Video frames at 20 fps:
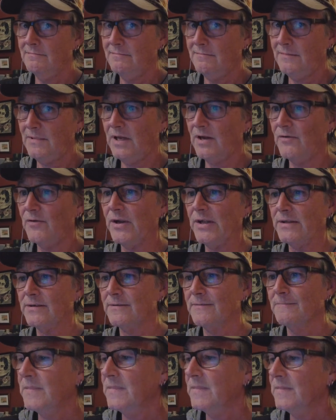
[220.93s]
Yeah, right.
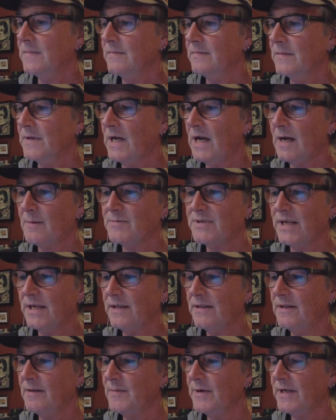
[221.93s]
Habs
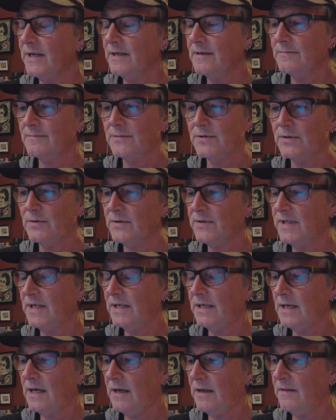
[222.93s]
hitting them again. God, they
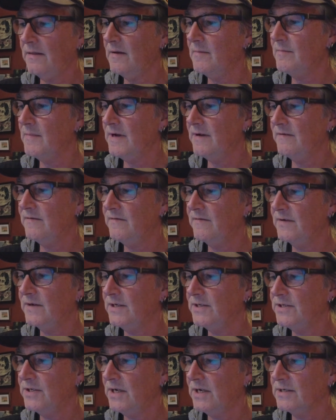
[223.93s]
hit them every
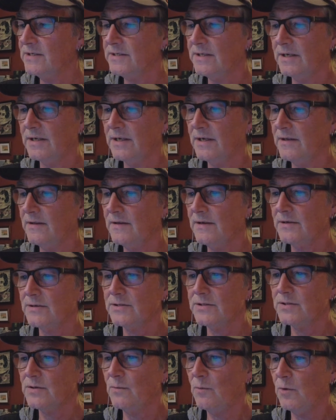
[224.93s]
chance they get. They're
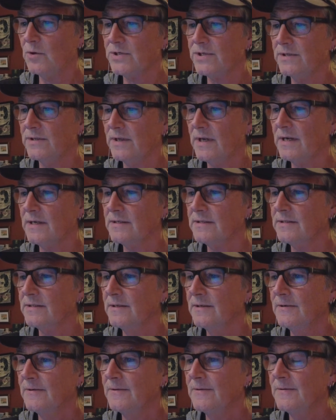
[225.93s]
squashing guys.
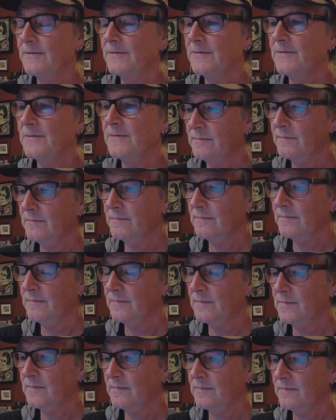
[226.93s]

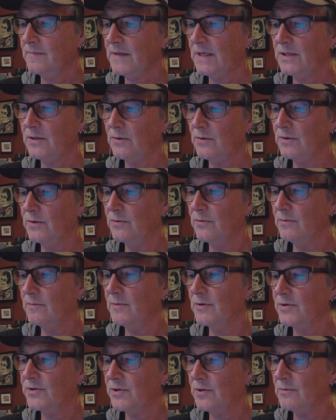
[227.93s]
Did not know
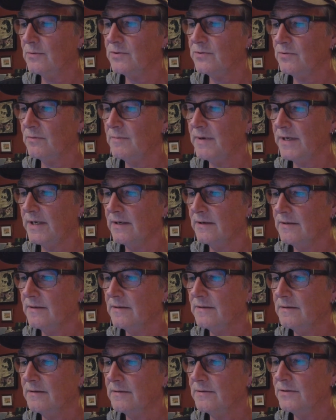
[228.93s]
Montreal was so big
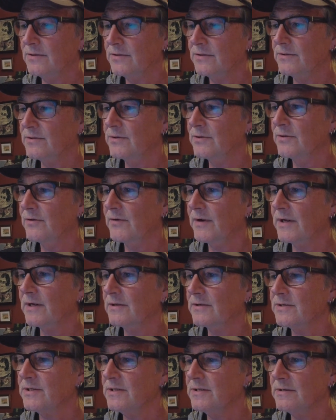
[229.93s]
during the regular
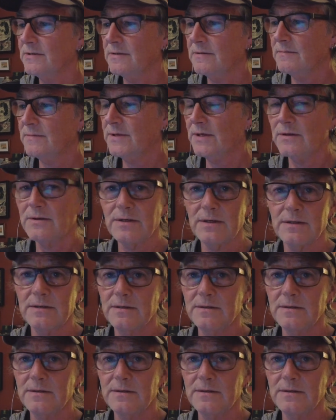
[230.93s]
season. I'm telling you.